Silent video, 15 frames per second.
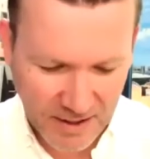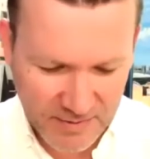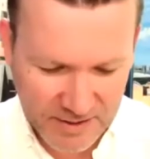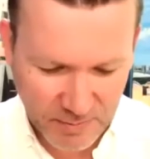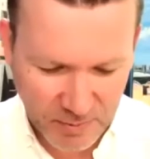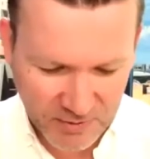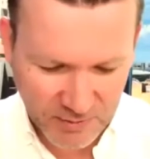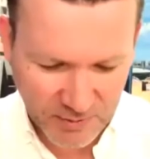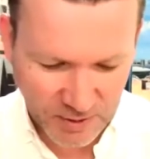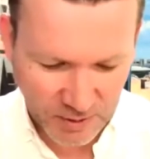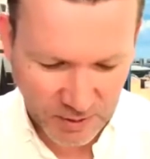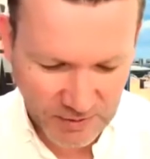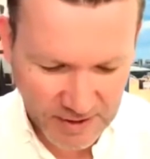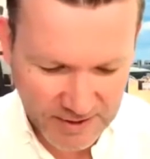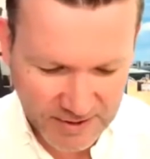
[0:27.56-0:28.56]
ever so much for
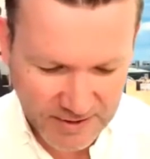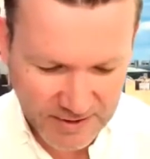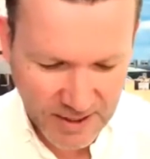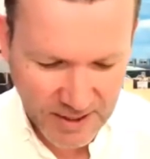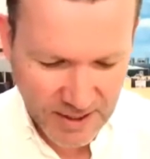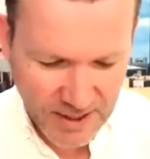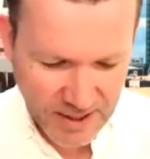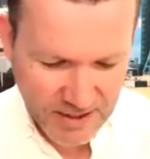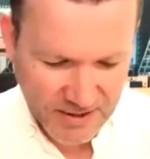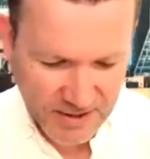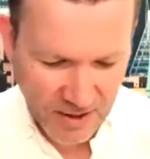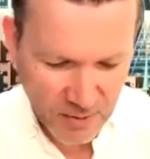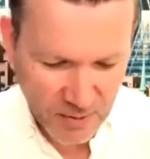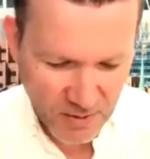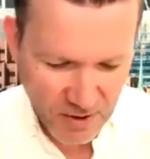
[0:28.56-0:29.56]
doing this.
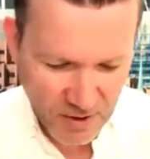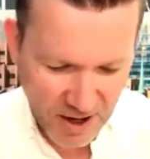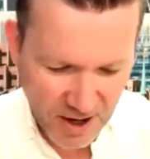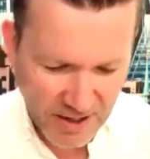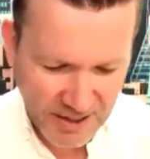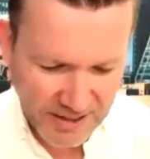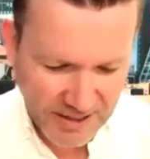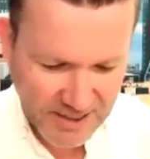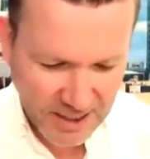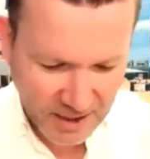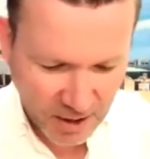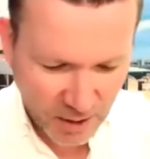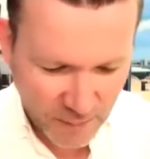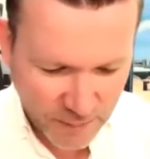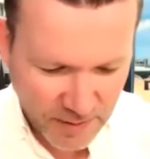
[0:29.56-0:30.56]
So I'd like to
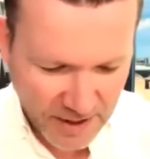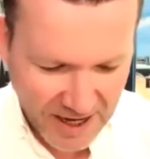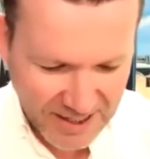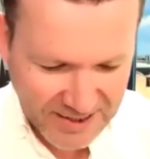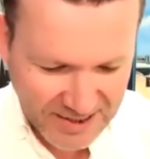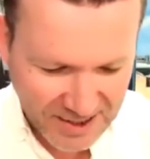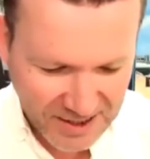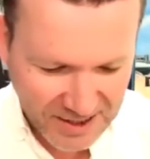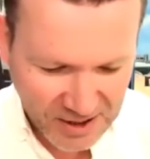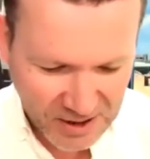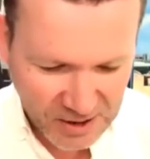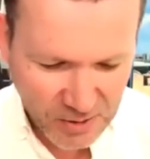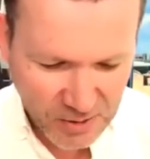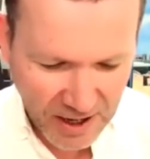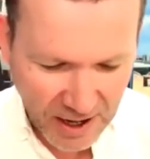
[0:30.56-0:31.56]
kick off by asking
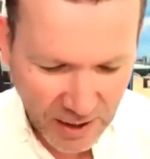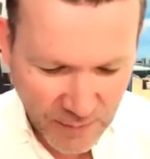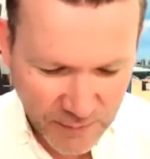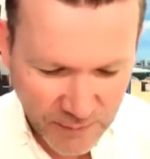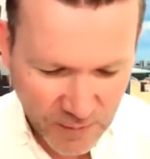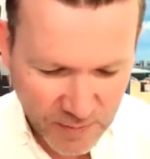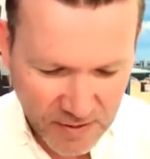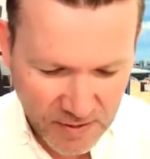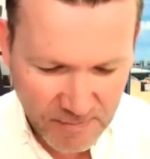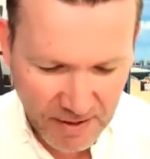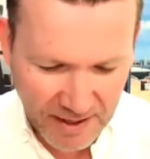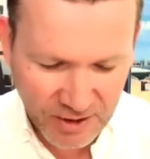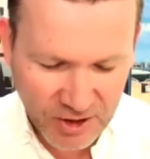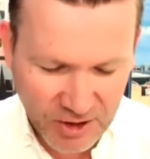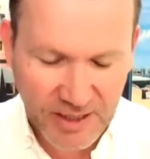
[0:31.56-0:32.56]
you, how have you been
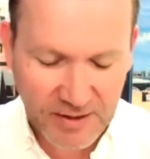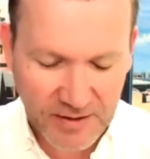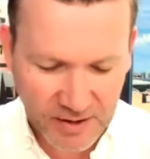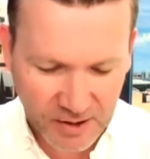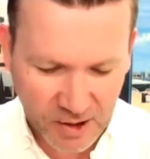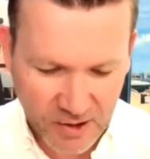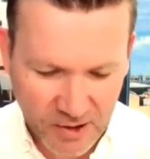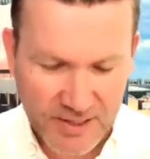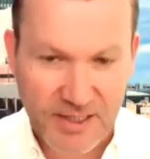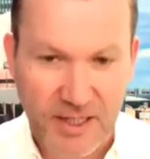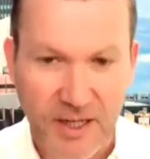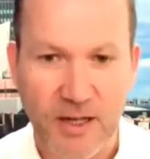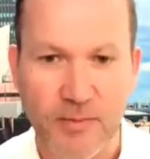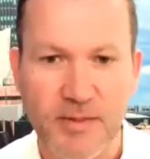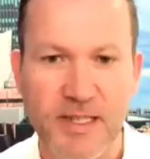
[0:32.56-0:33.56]
managing in the current
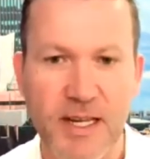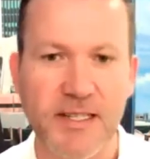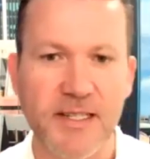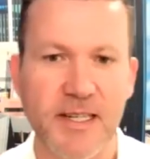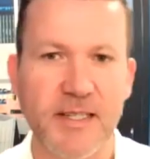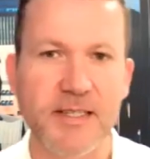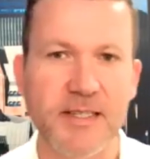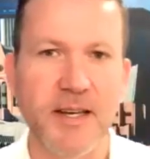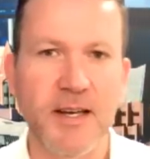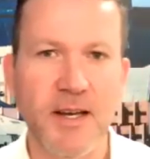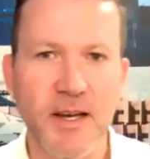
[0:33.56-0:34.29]
circumstances?